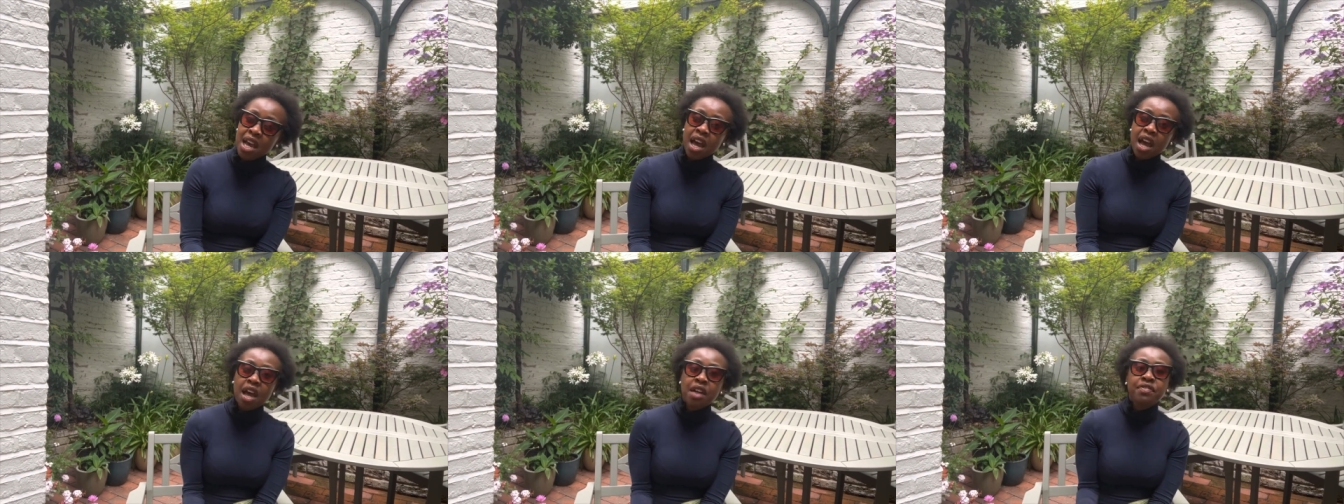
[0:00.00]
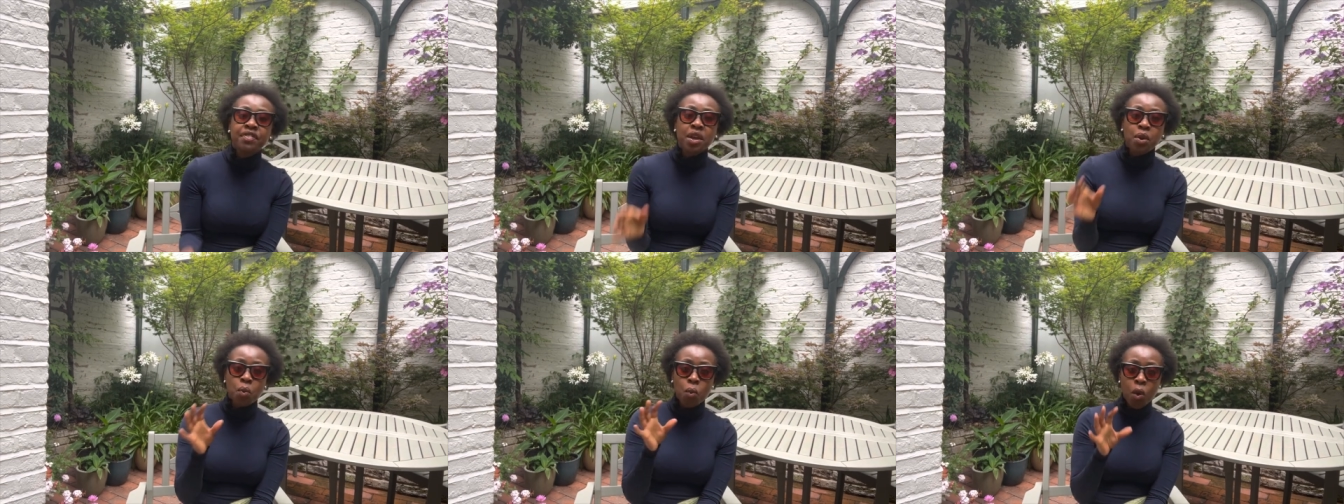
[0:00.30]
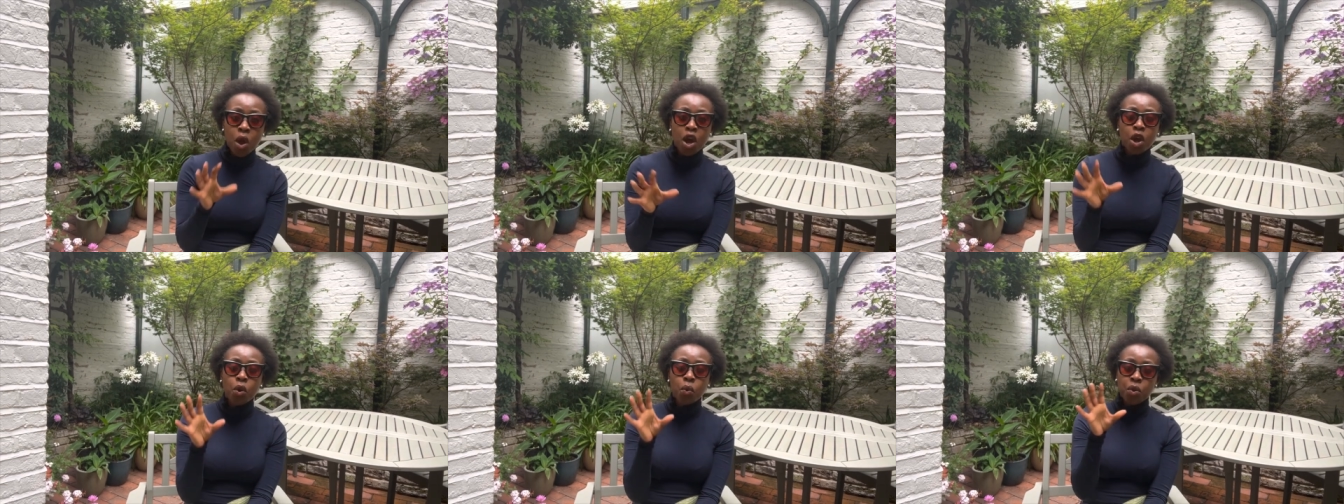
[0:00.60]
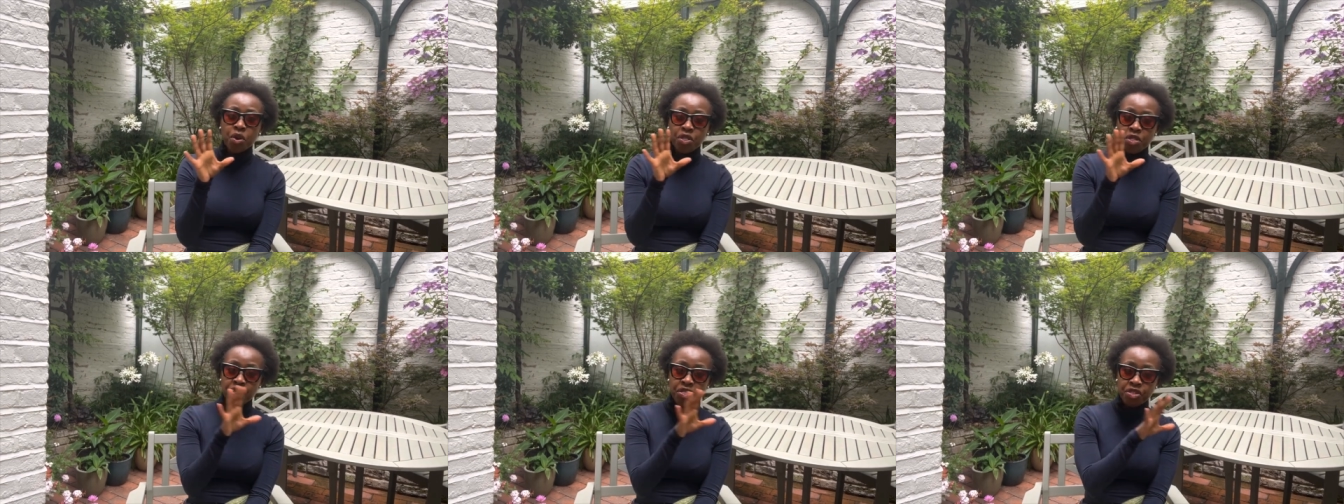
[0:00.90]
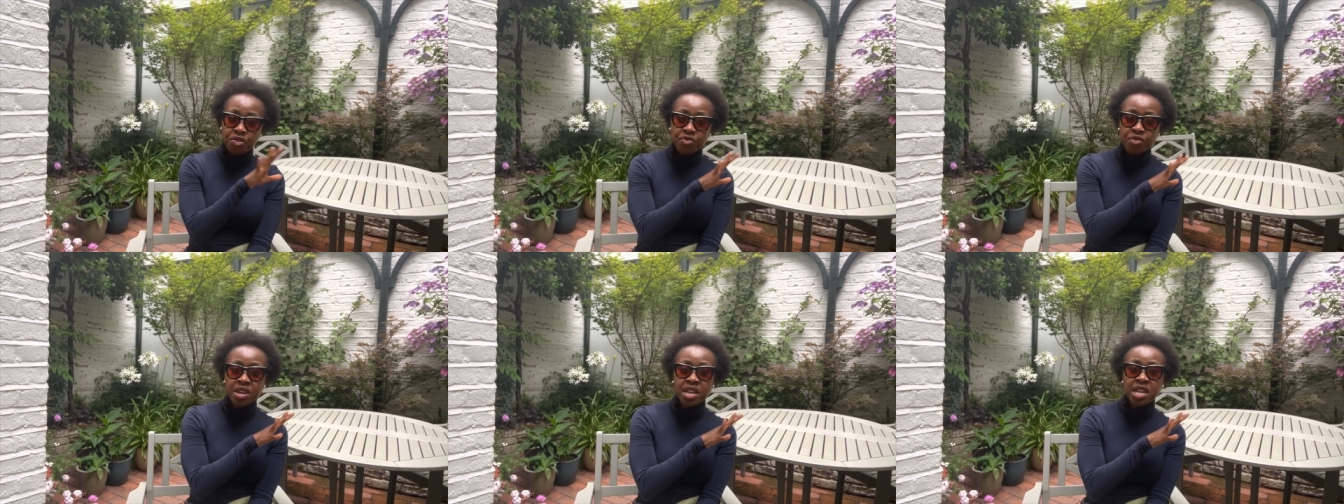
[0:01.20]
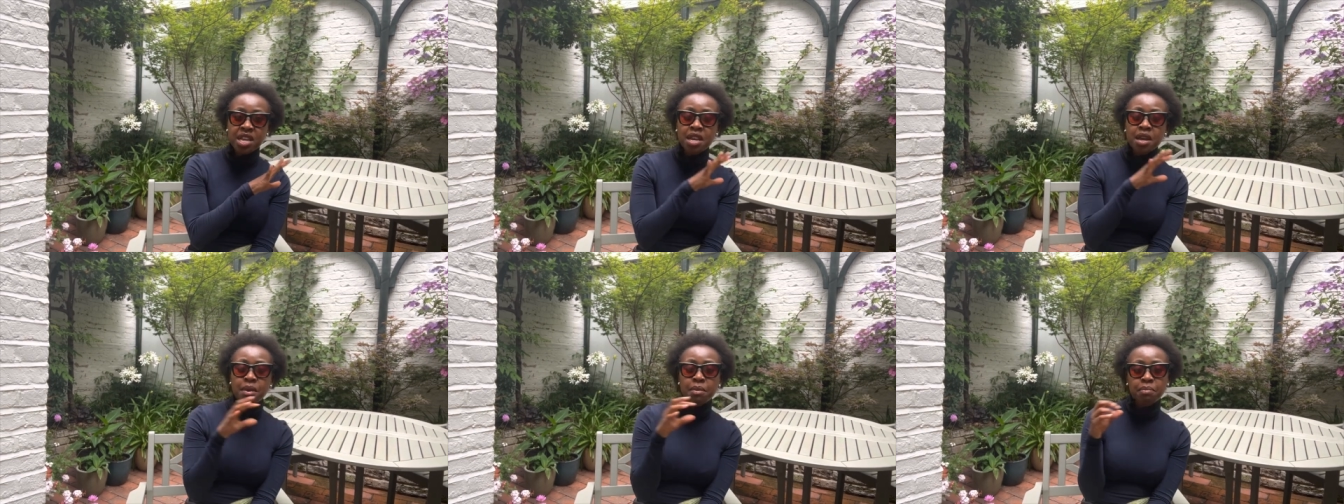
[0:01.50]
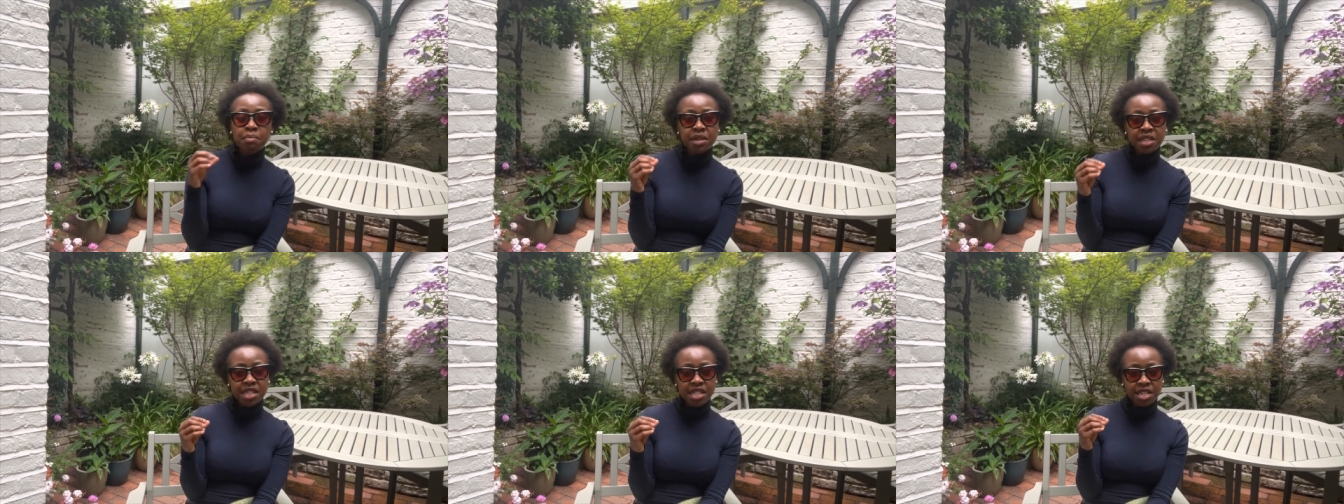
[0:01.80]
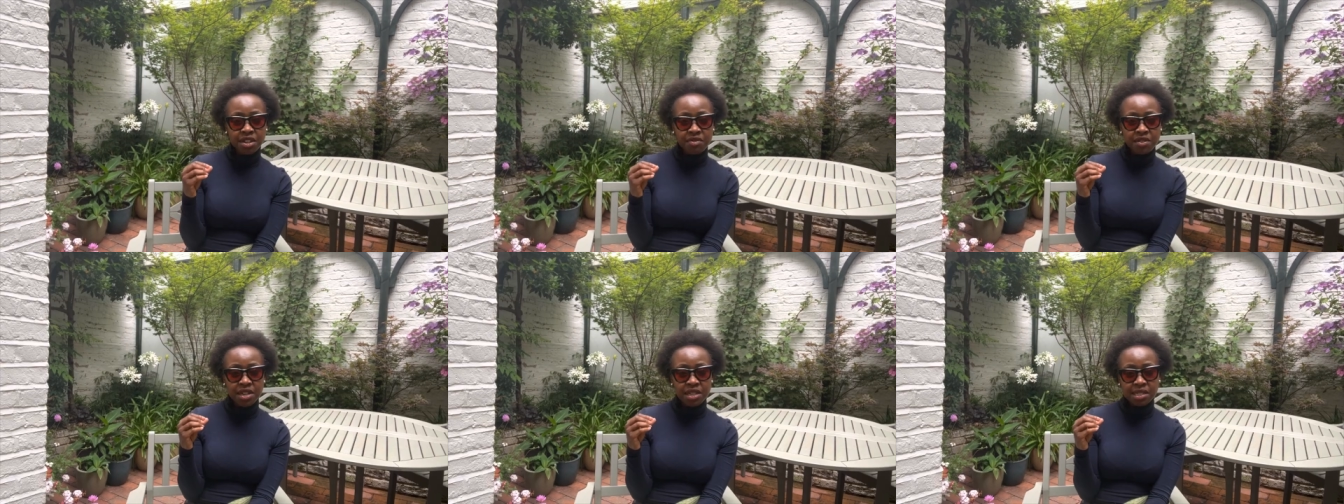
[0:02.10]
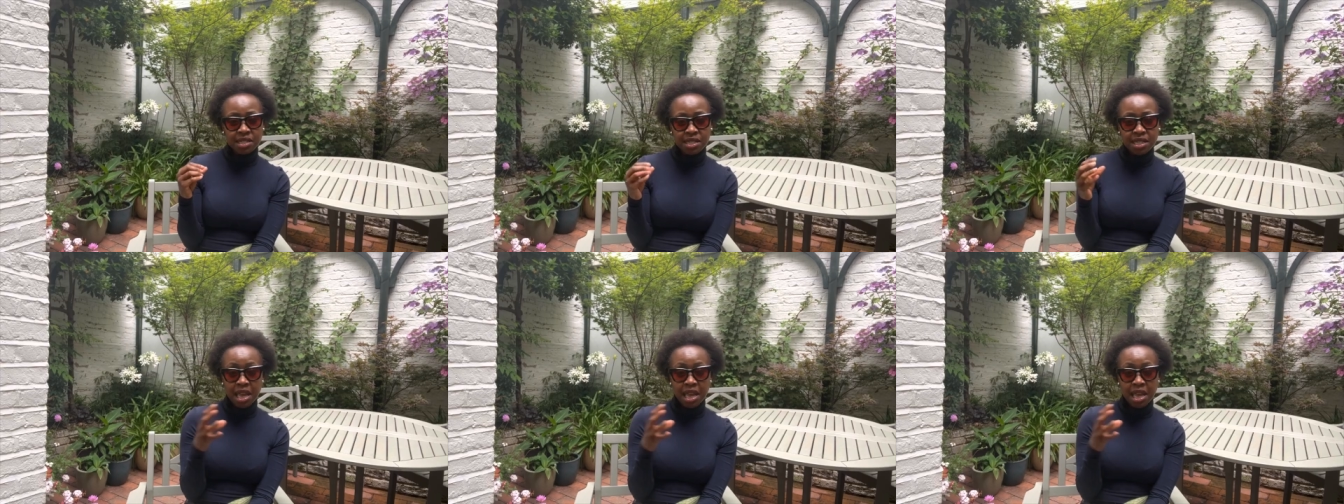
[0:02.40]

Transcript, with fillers: And they work with three materials.